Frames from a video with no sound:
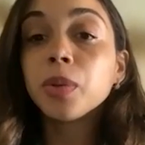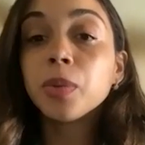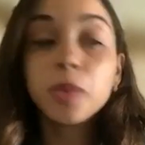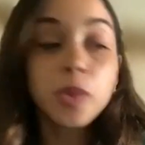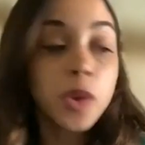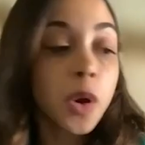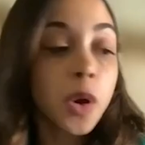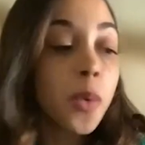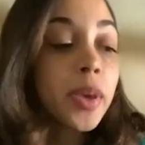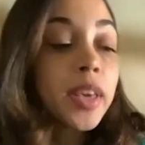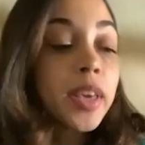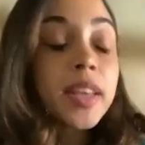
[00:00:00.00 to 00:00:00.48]

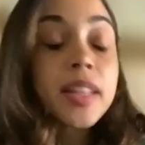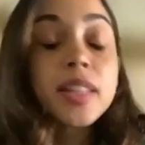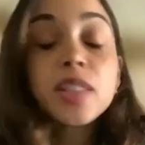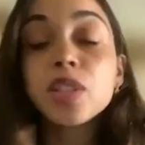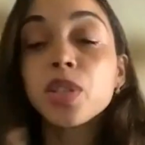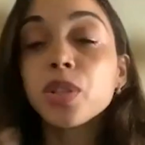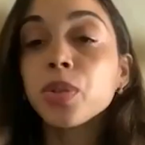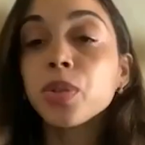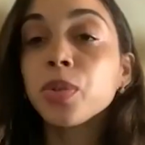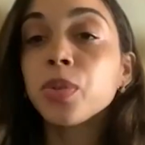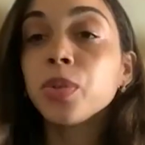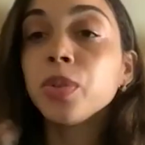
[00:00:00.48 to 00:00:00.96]
going
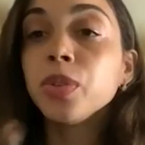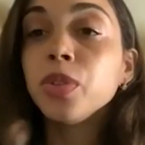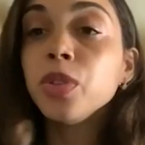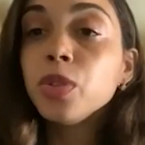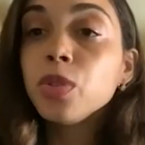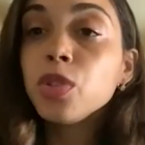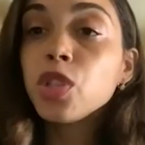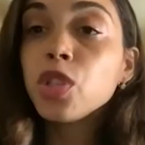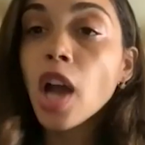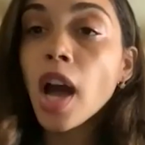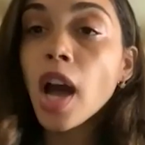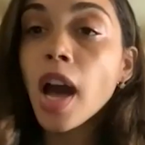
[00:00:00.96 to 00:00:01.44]
into
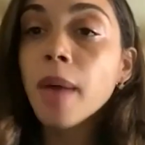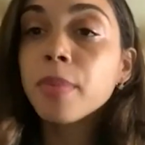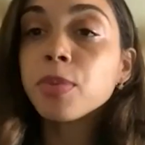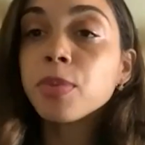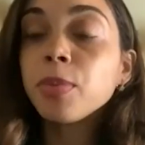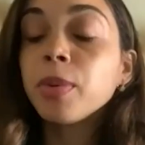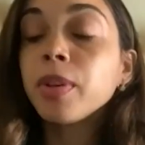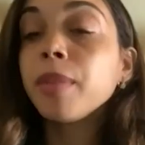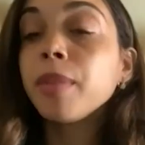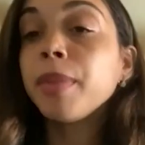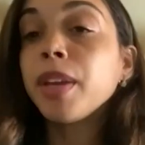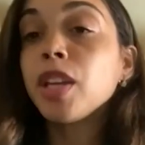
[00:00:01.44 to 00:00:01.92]
new jobs. We
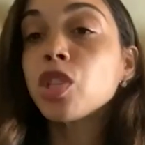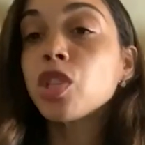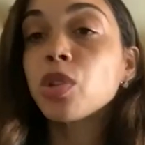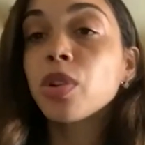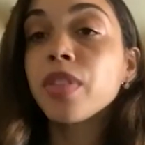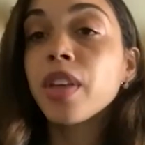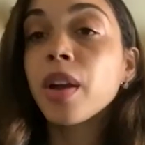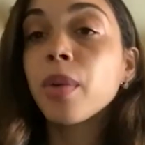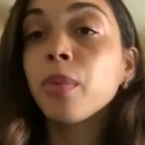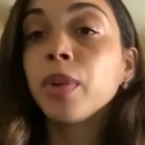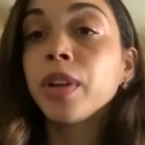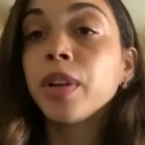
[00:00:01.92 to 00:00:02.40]
want to make sure
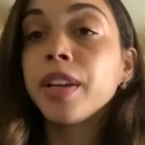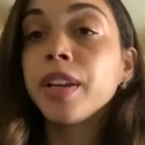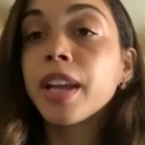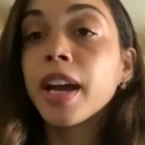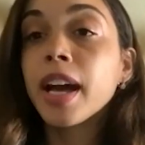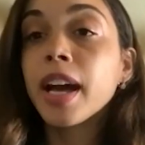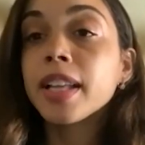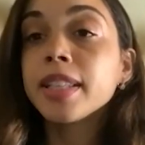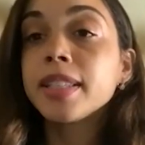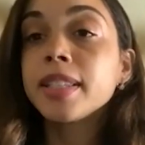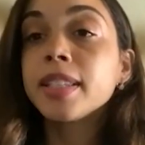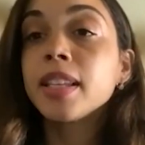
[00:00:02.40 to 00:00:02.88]
that we're
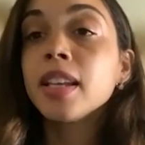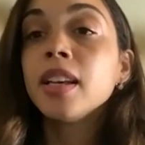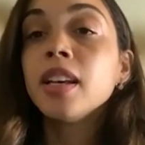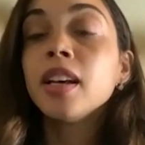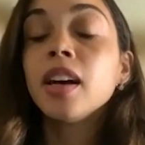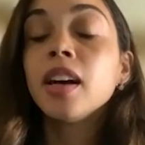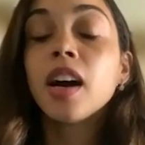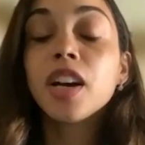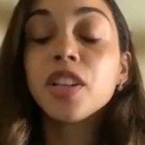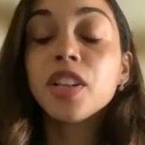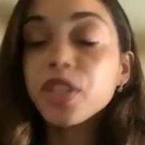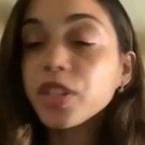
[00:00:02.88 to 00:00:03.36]
not
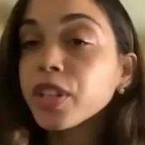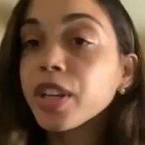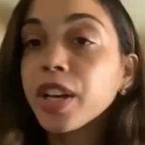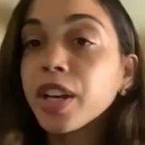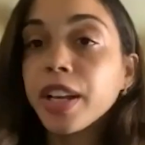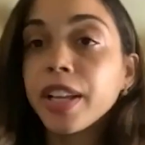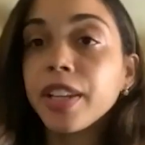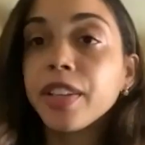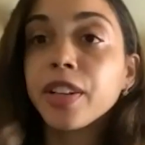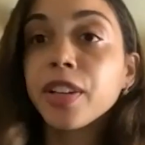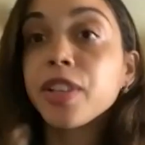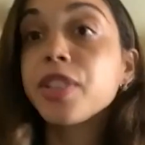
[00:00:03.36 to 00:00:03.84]

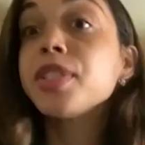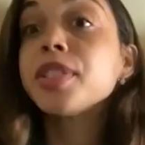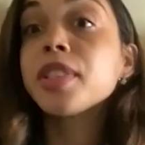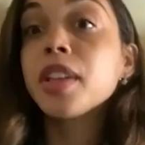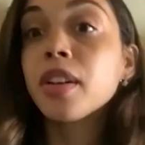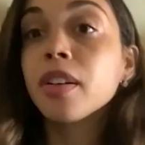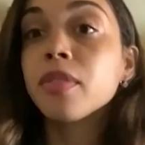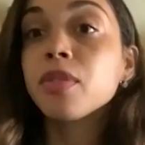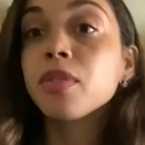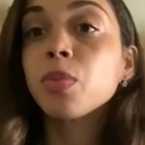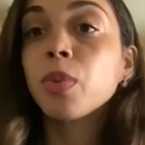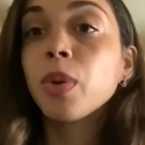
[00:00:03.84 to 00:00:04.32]
undercutting
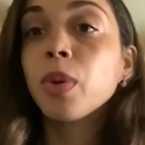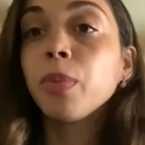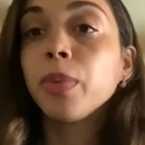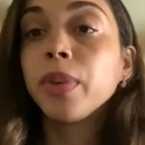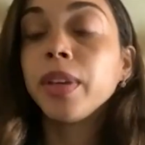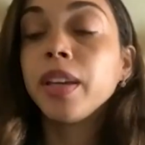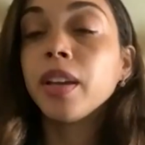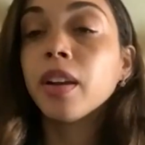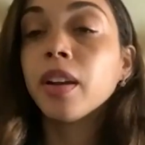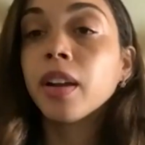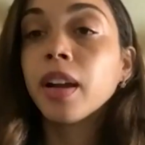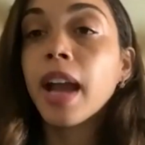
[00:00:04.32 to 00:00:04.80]
ourselves when
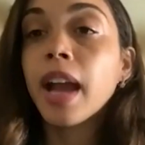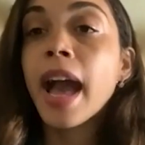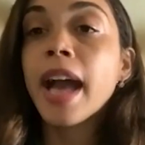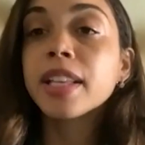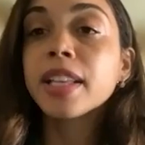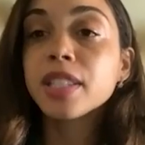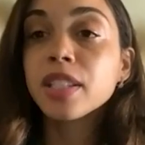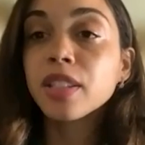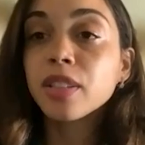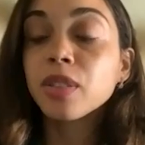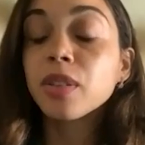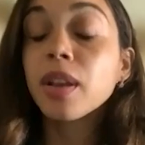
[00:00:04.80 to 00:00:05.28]
we are
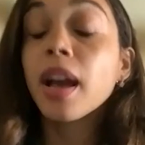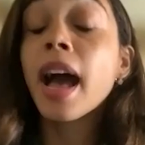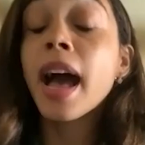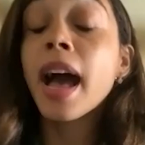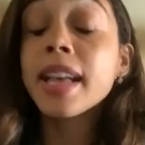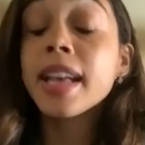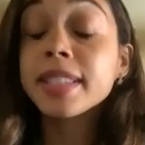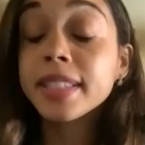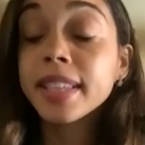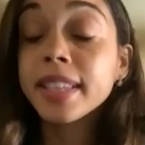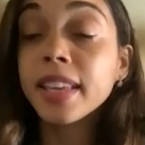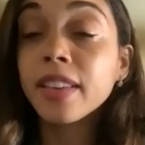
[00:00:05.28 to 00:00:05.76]

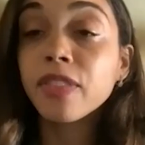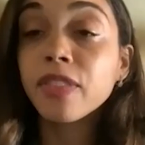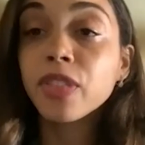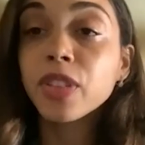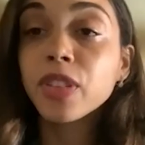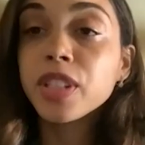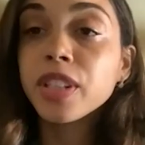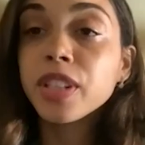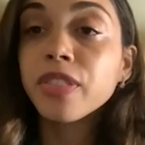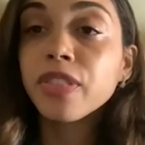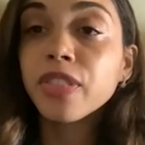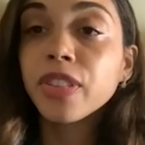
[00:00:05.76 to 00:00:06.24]
asking for
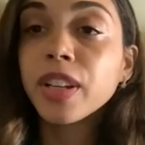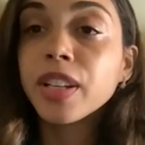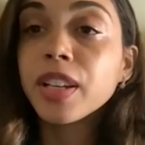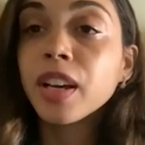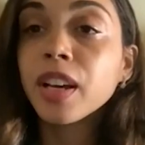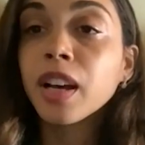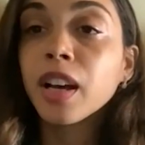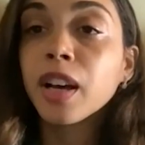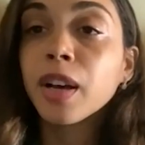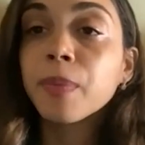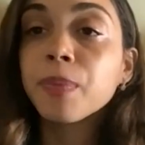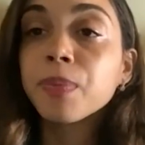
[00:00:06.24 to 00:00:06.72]
different
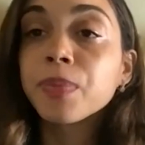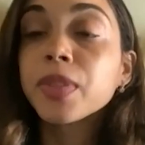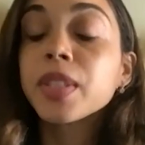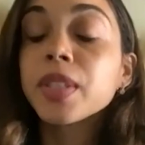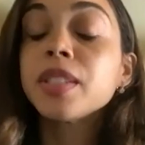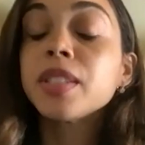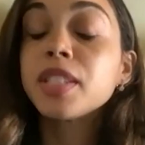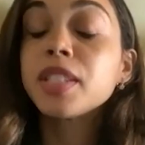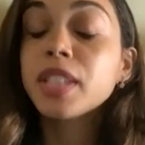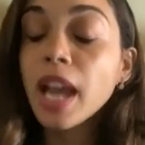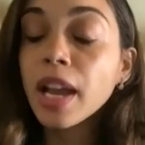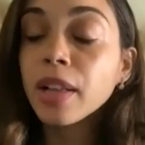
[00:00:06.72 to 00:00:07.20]

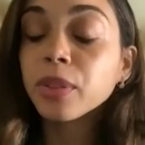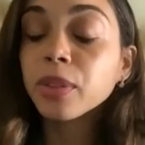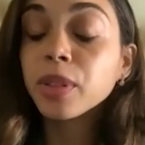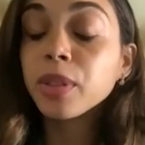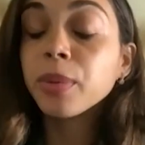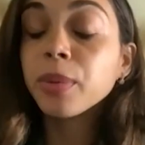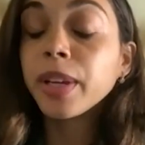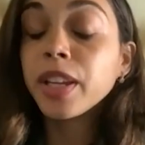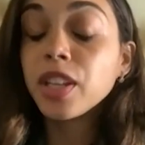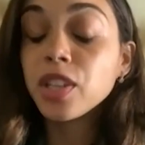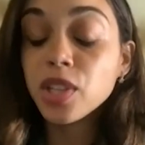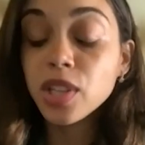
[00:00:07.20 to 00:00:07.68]
salary
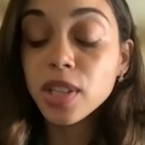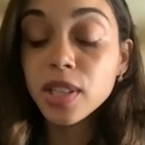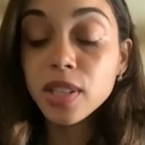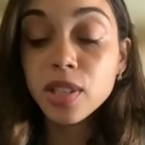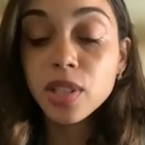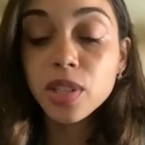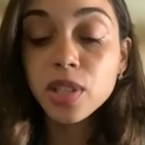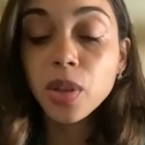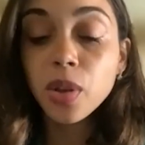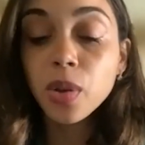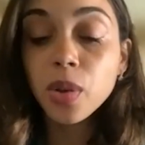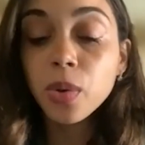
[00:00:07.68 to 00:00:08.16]
ranges.
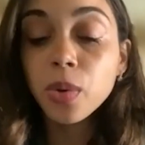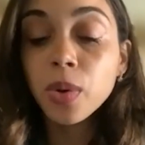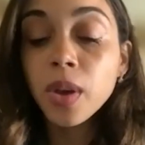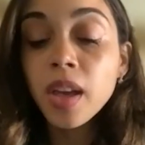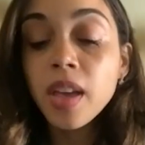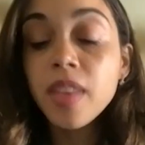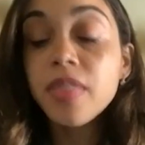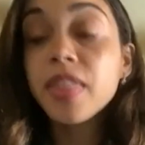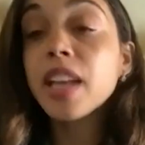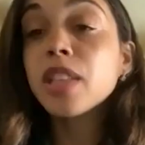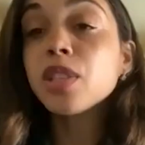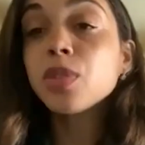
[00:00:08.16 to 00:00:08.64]
So
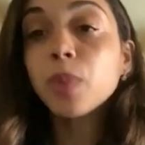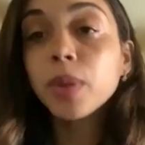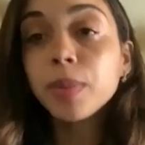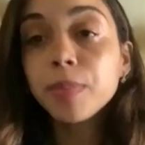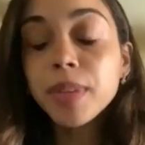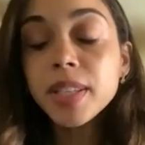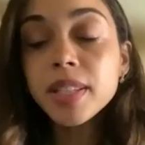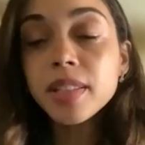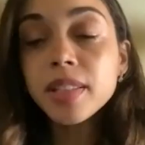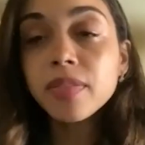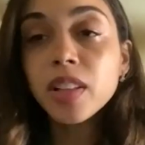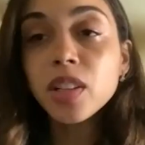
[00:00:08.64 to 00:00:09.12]
that's one
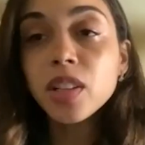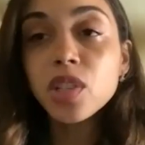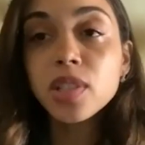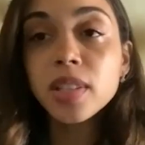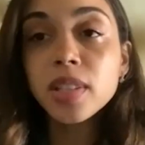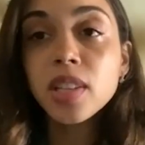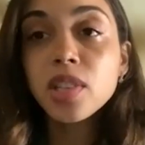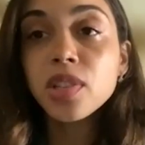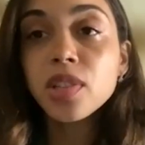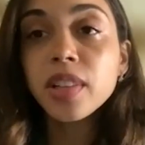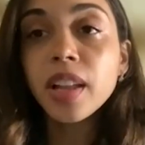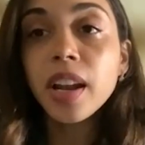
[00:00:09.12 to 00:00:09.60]
piece of
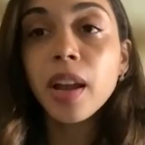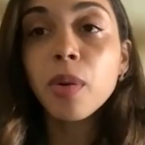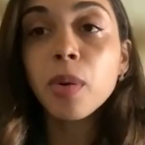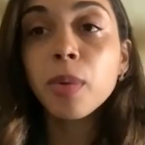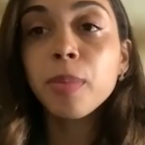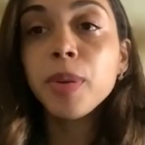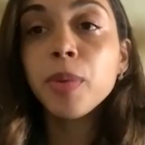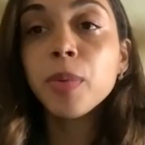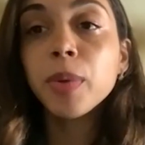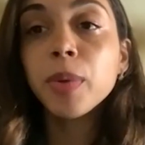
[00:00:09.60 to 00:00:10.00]
legislation that I will be